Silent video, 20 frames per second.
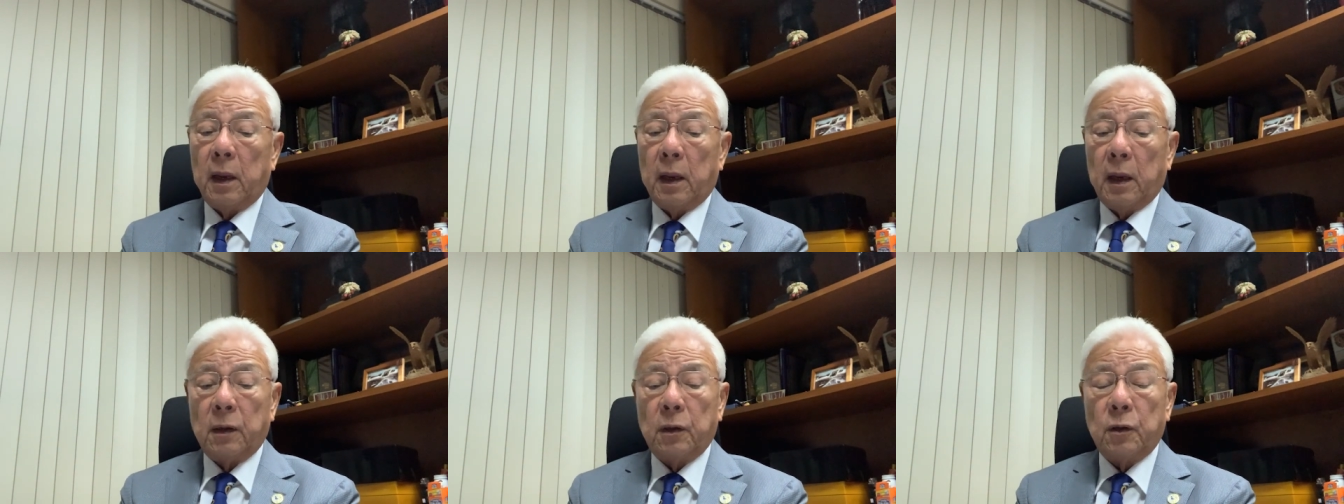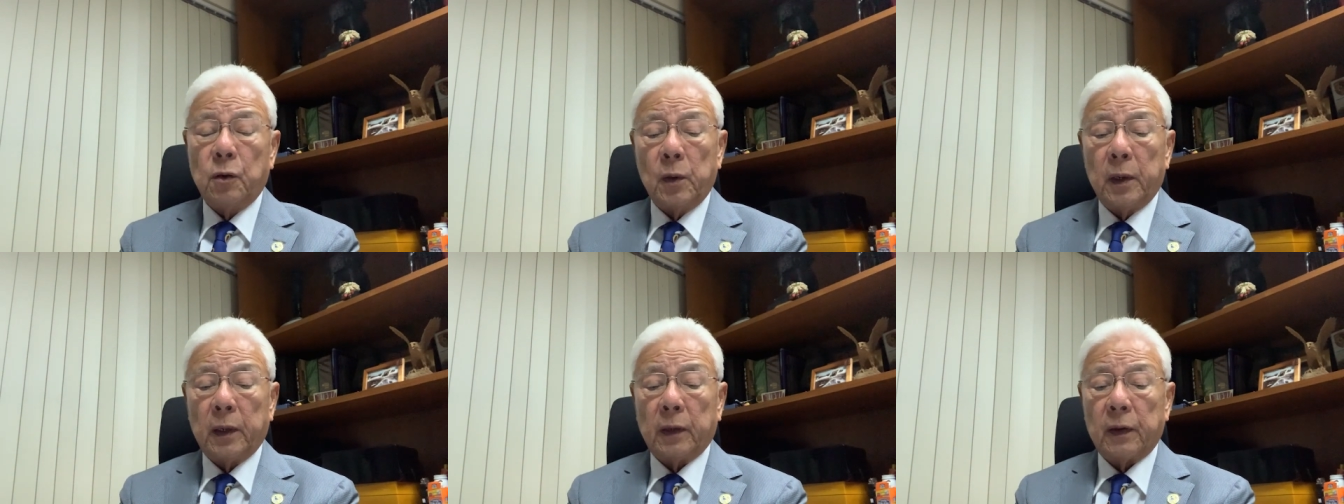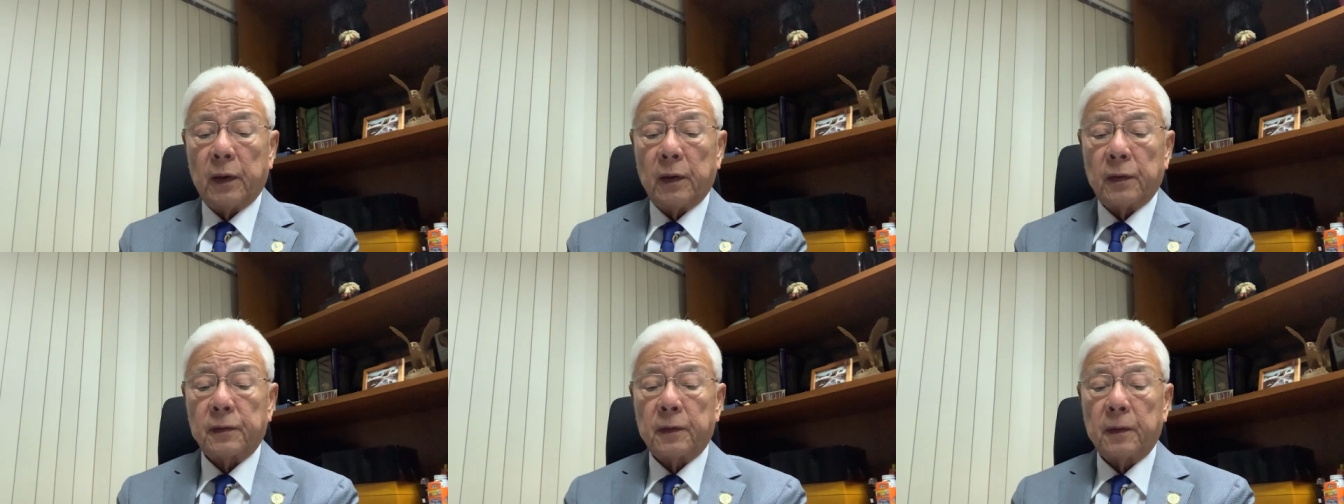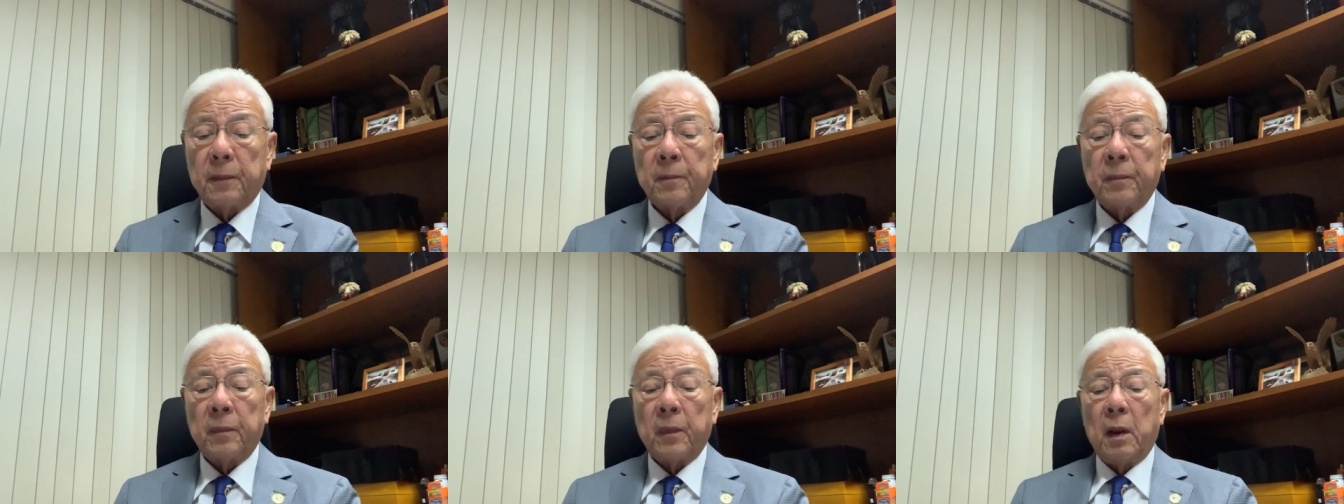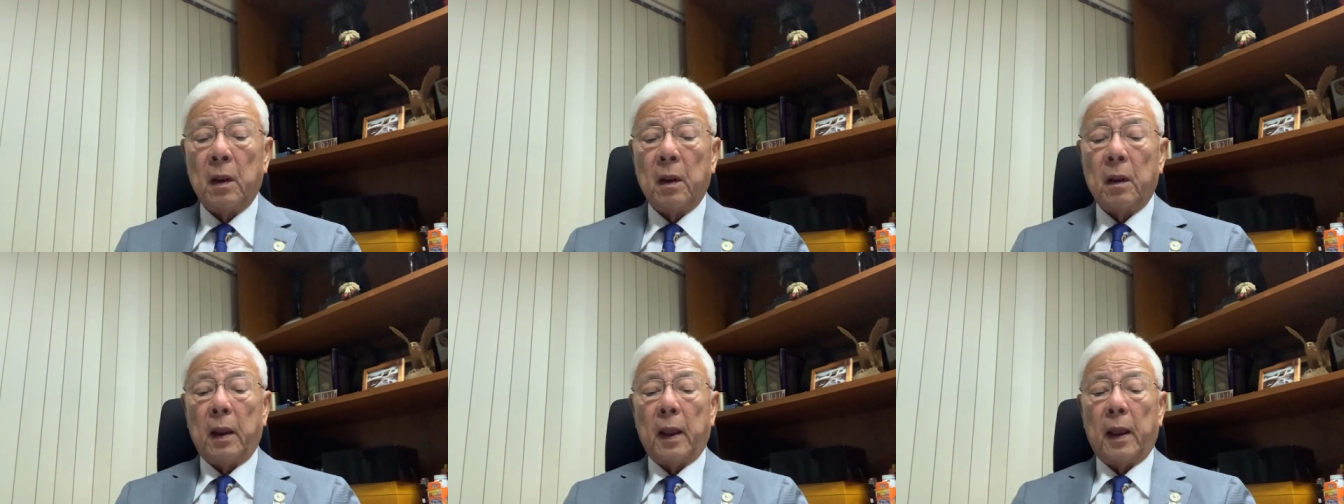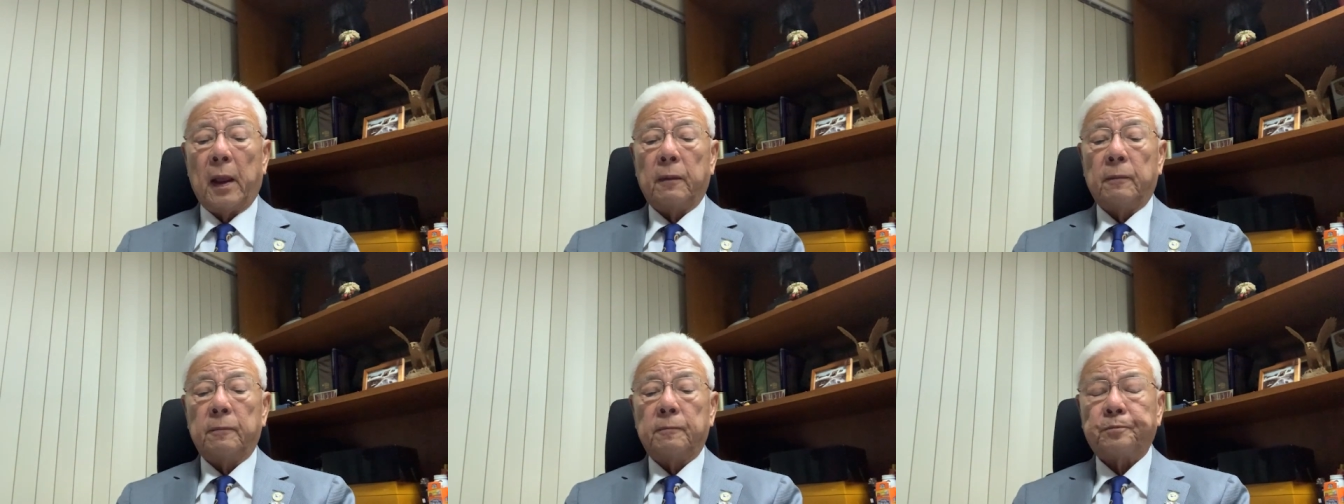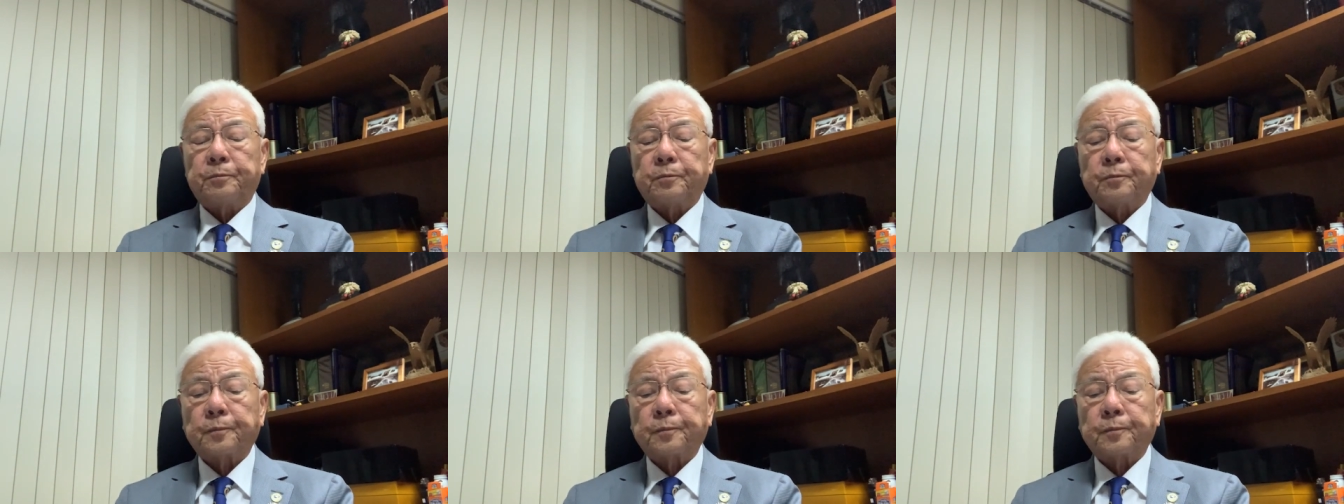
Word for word: in doing this. And